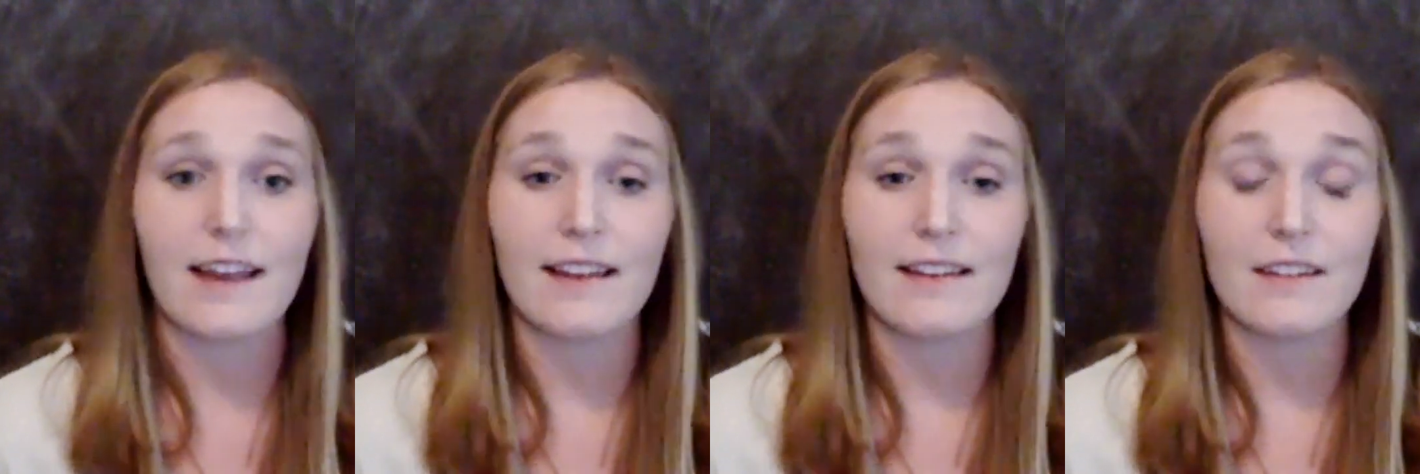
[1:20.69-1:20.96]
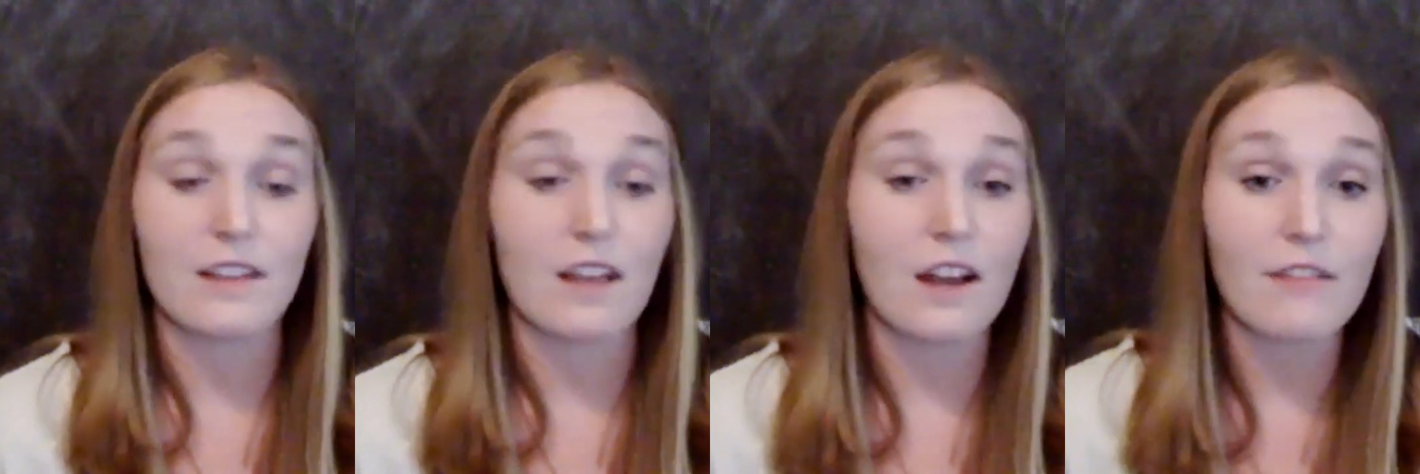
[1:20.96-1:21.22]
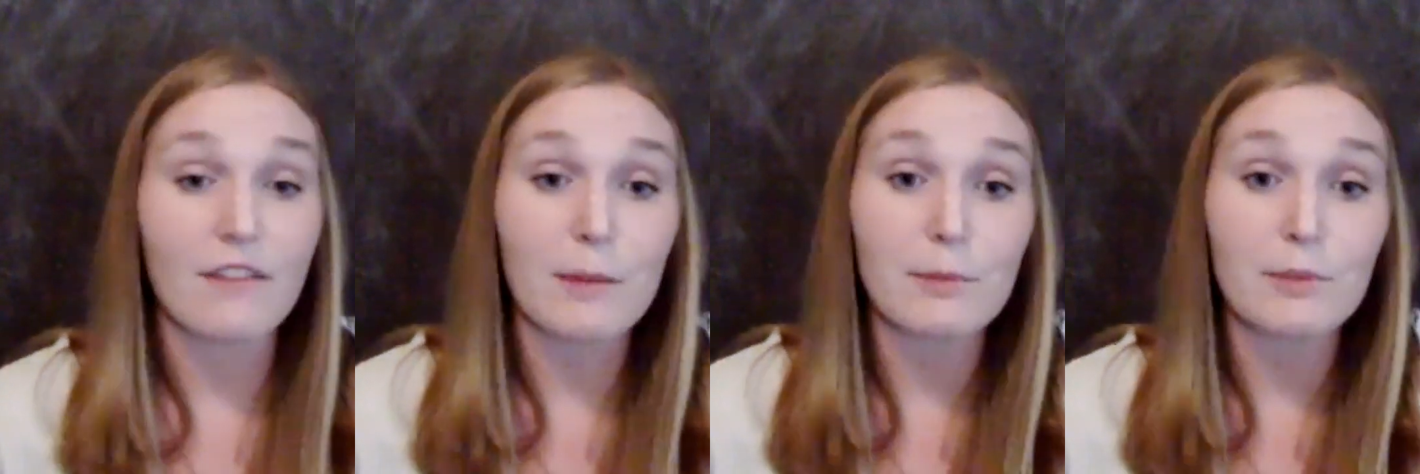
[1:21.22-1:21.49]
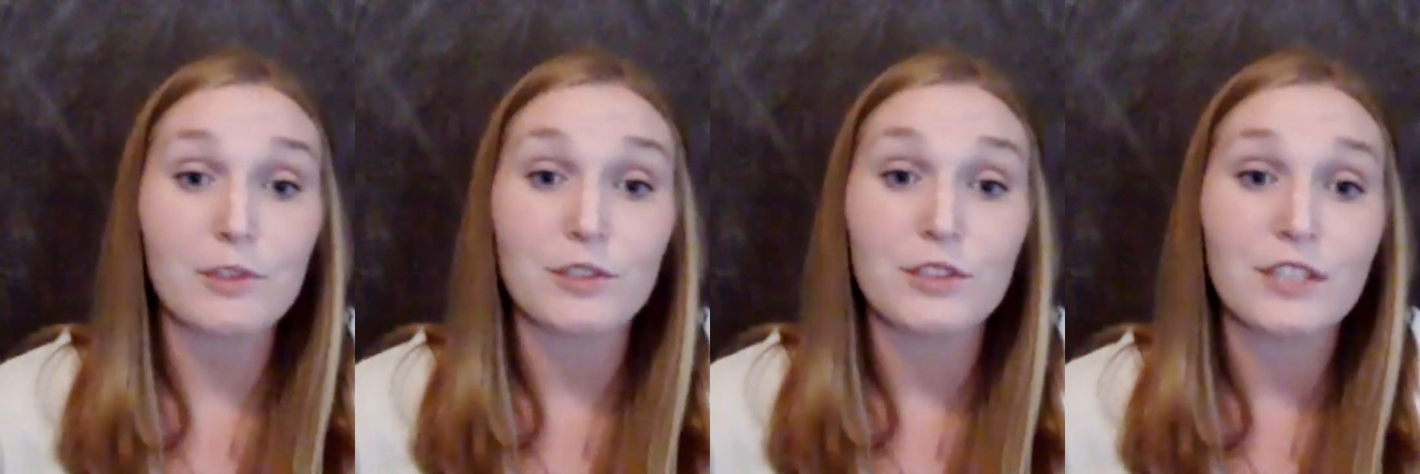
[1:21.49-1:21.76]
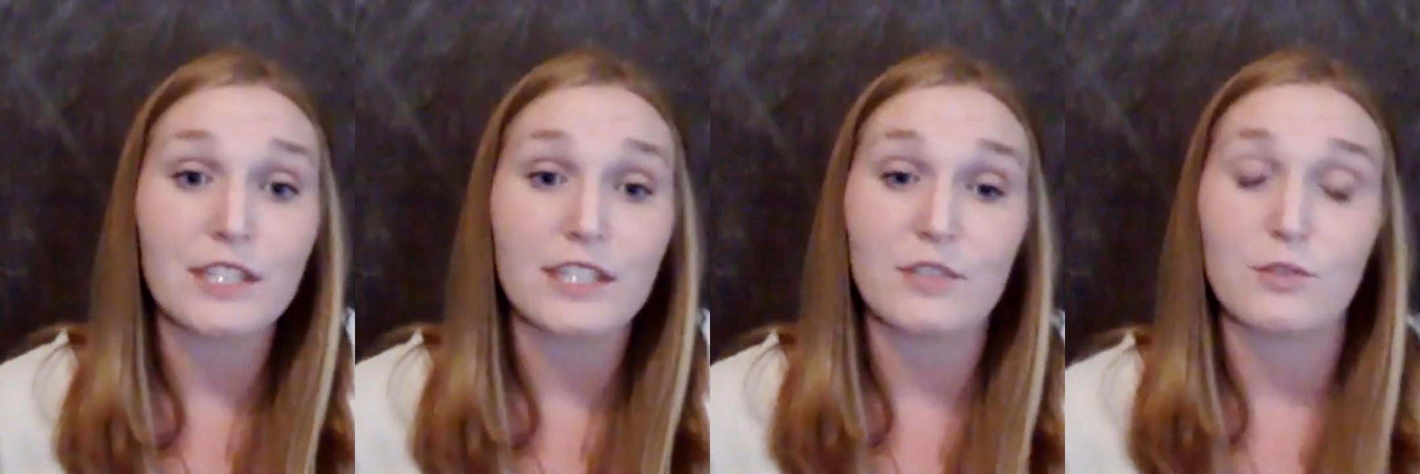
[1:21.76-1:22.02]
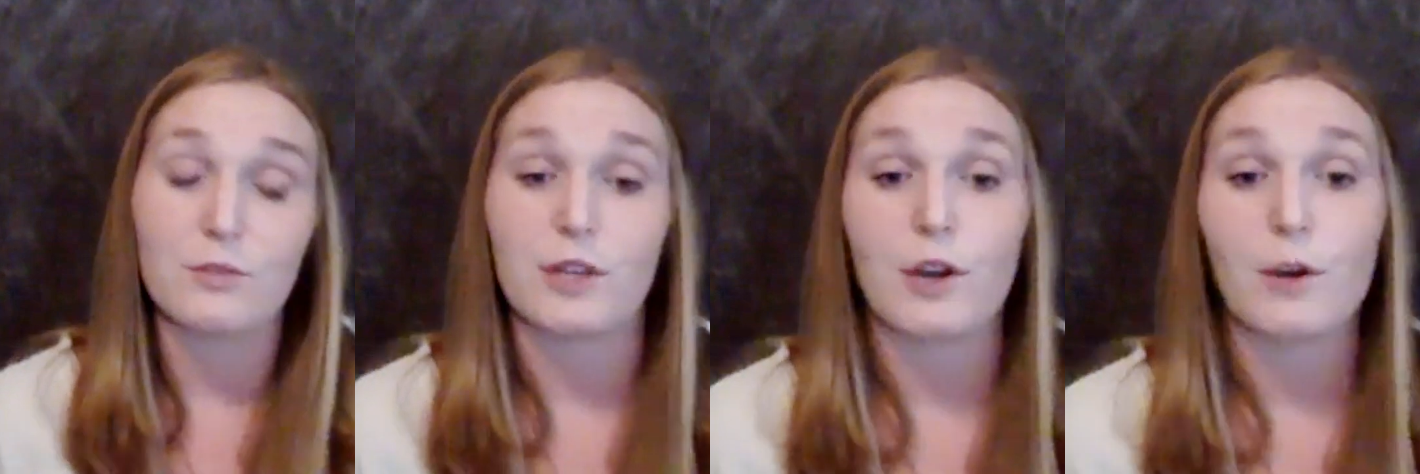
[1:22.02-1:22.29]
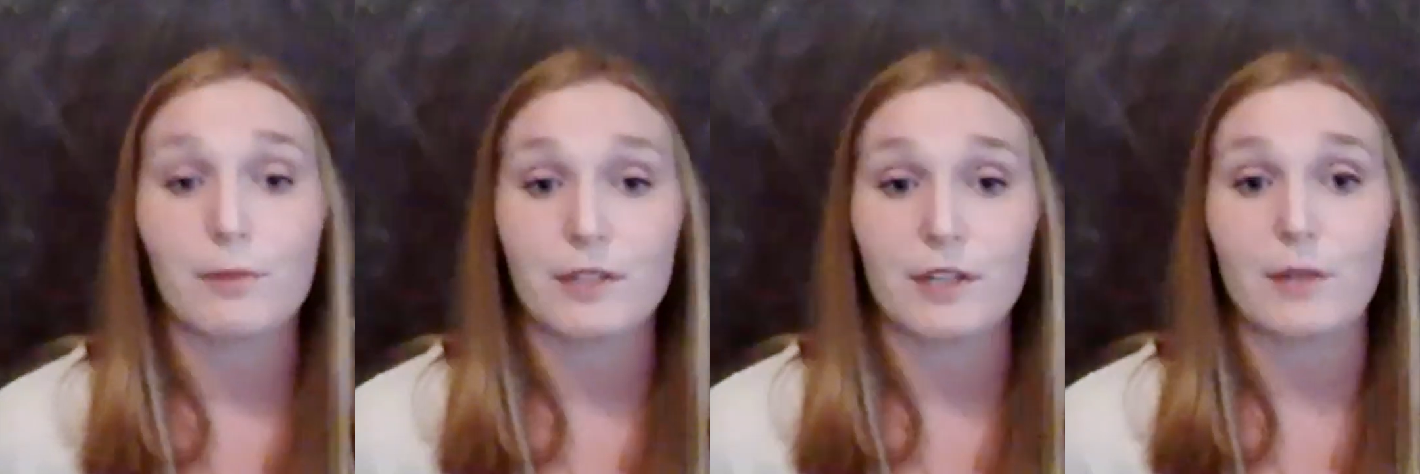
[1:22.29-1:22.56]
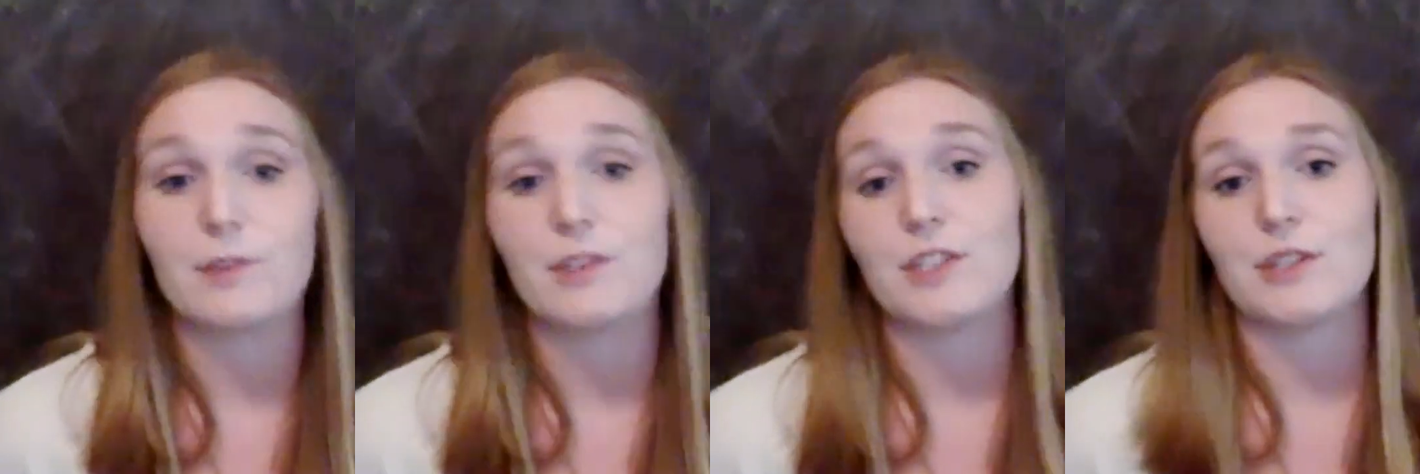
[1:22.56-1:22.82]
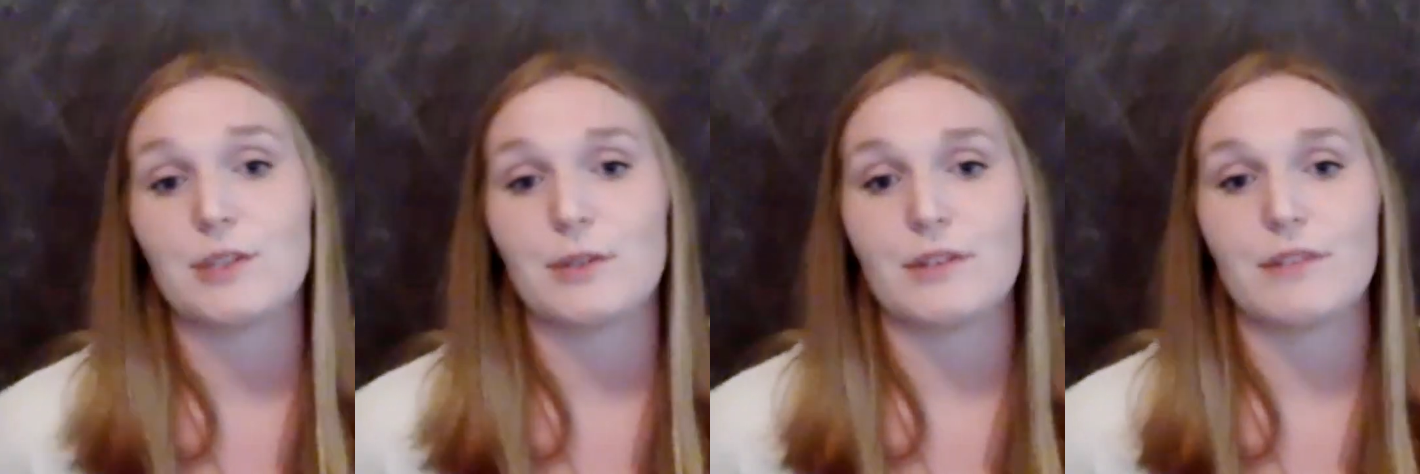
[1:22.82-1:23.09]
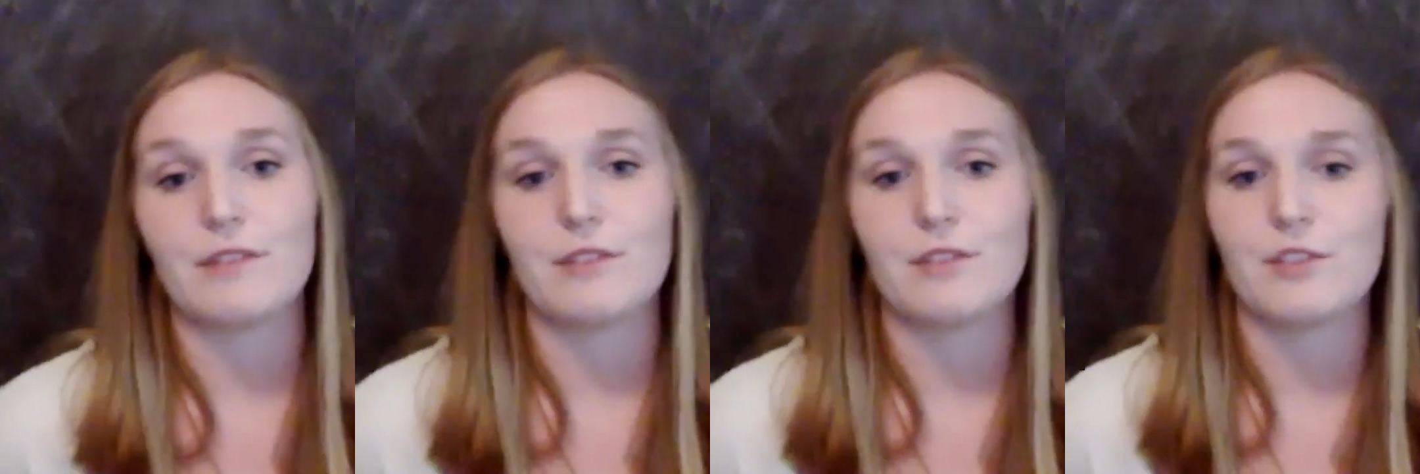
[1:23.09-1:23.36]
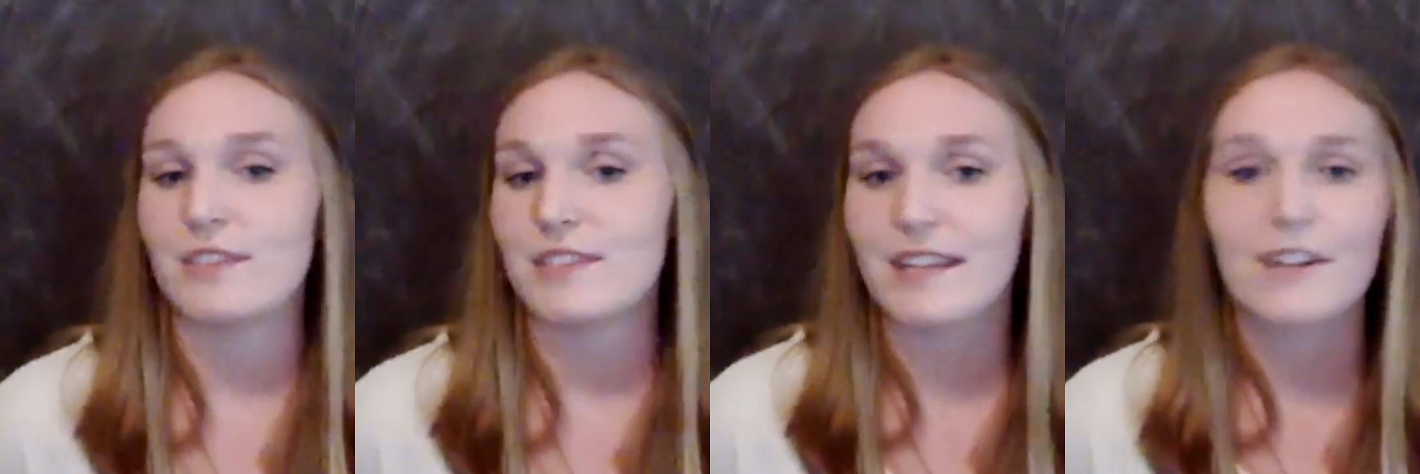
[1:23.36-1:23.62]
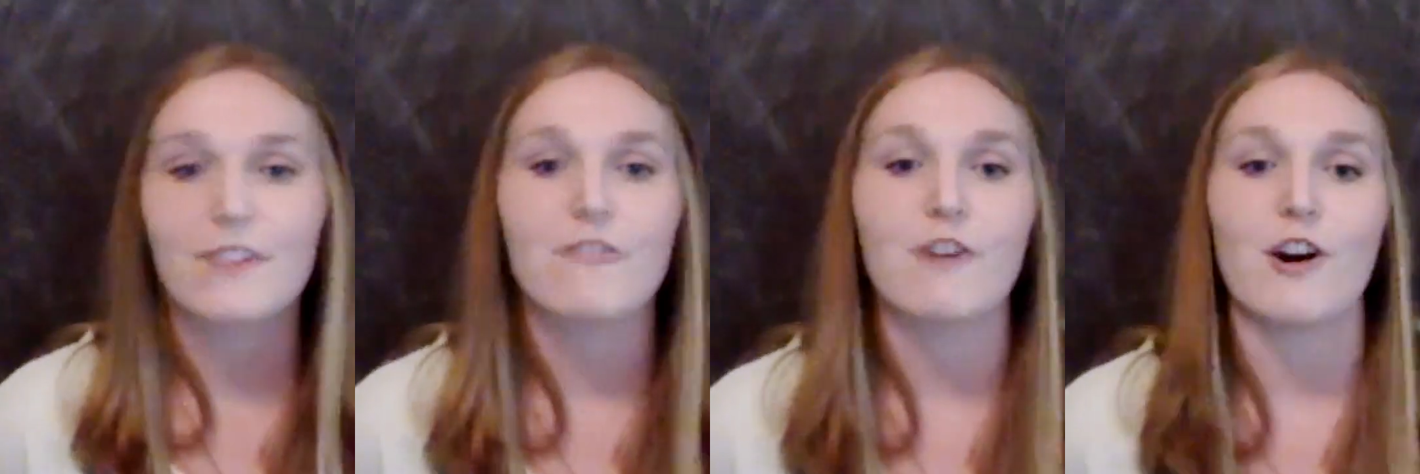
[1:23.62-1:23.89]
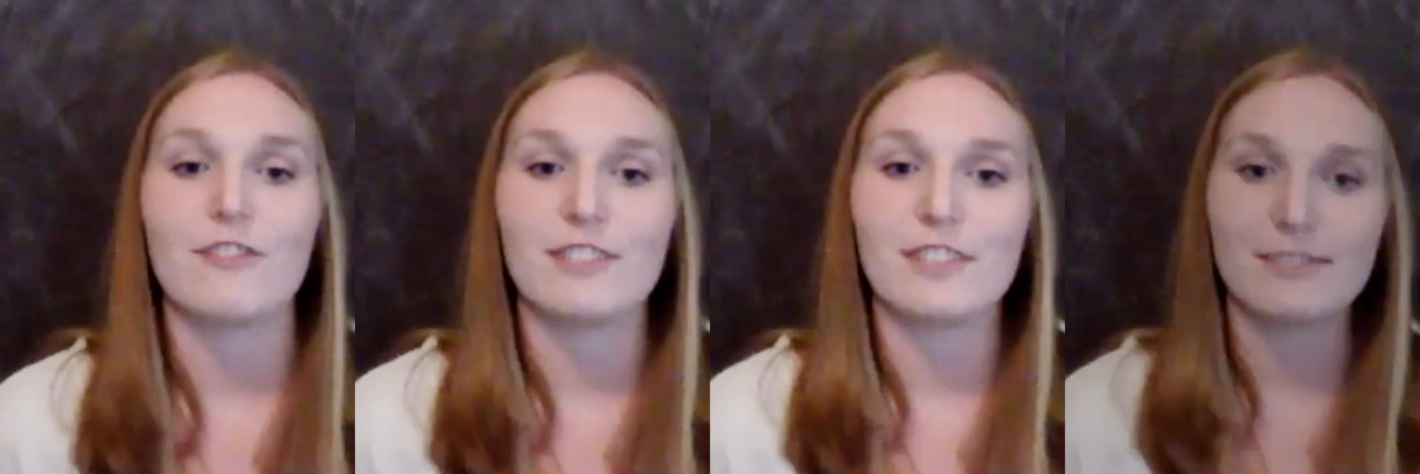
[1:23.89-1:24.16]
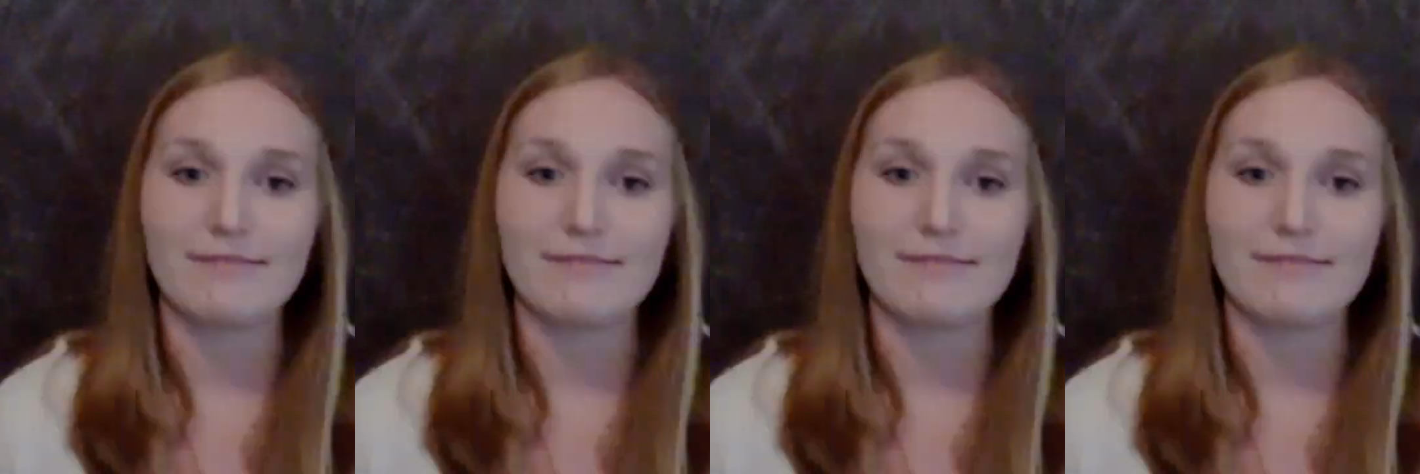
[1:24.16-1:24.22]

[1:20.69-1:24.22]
and a lot of opportunities will be opened up to you if you just get involved.